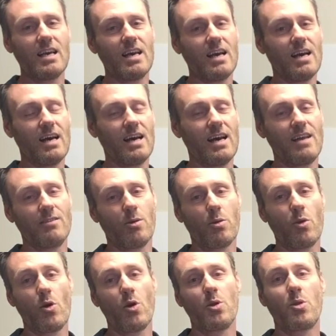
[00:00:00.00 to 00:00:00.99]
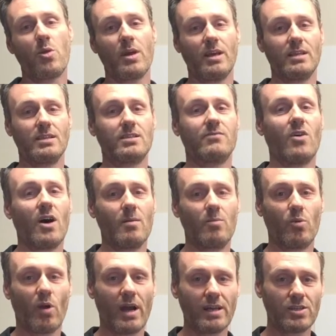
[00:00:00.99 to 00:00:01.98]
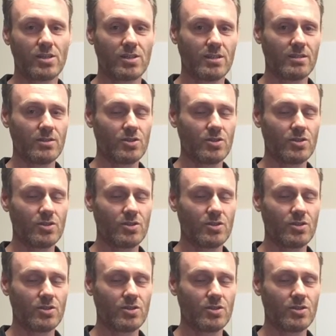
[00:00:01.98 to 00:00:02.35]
And the third thing is vibration